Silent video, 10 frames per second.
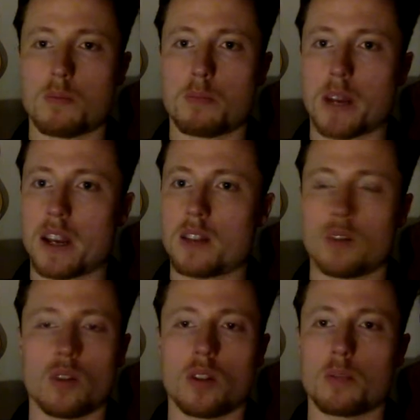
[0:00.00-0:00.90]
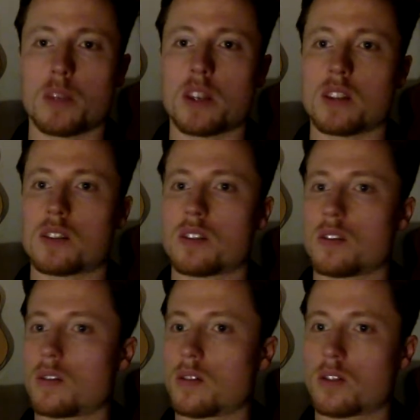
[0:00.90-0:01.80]
by all means
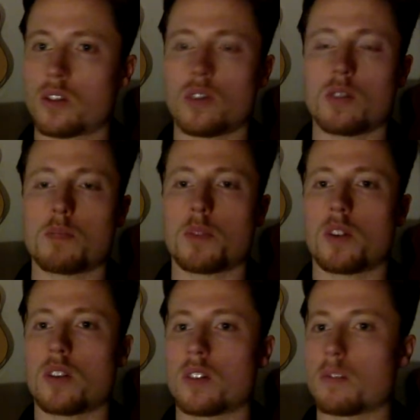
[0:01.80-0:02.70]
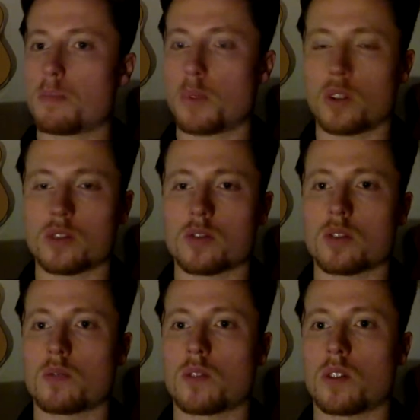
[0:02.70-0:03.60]
turn and burn, balls to the
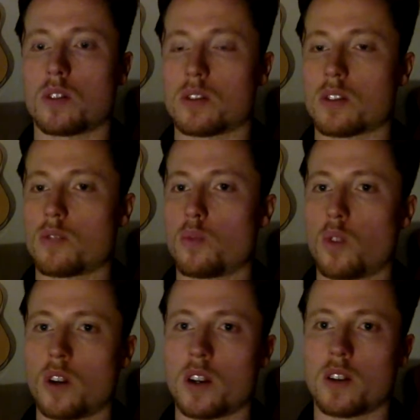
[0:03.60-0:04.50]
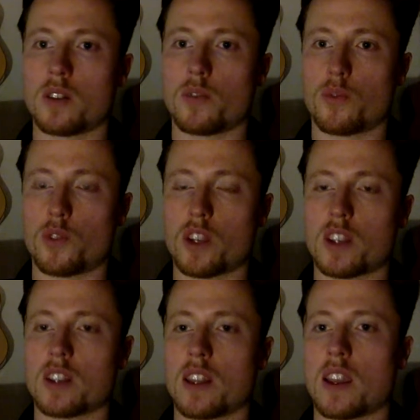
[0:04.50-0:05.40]
walls, you wanna
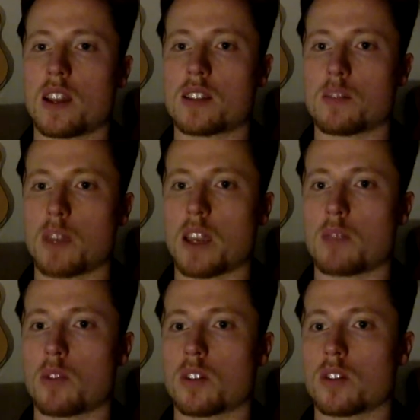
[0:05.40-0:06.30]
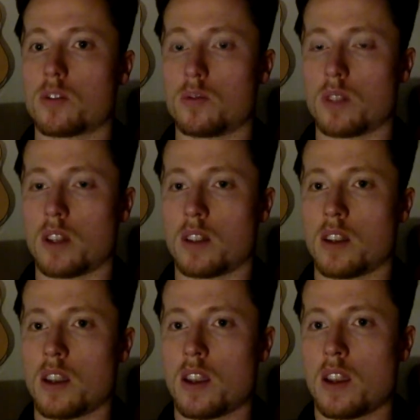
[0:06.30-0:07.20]
freaking add some hangboarding to that,
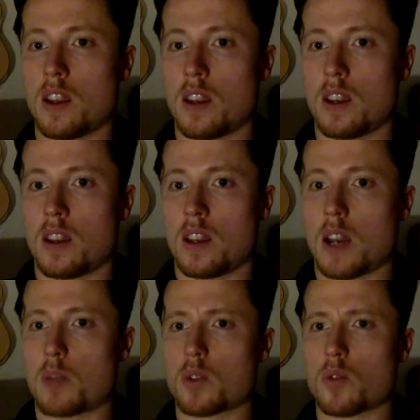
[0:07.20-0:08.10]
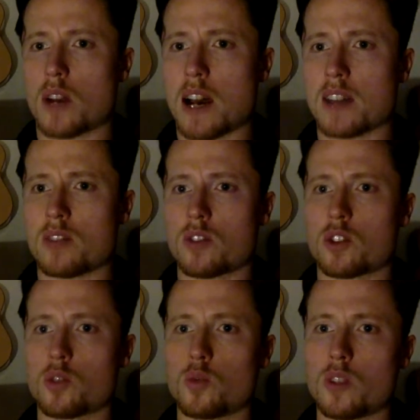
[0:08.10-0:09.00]
I would rather
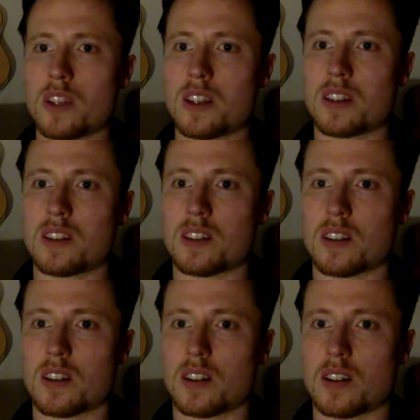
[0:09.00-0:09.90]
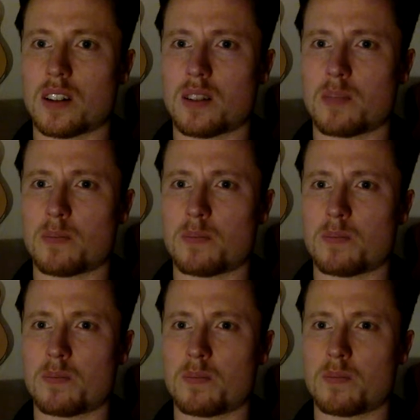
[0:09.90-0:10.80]
do it
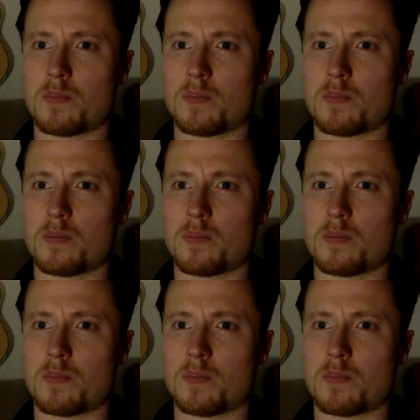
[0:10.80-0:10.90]
on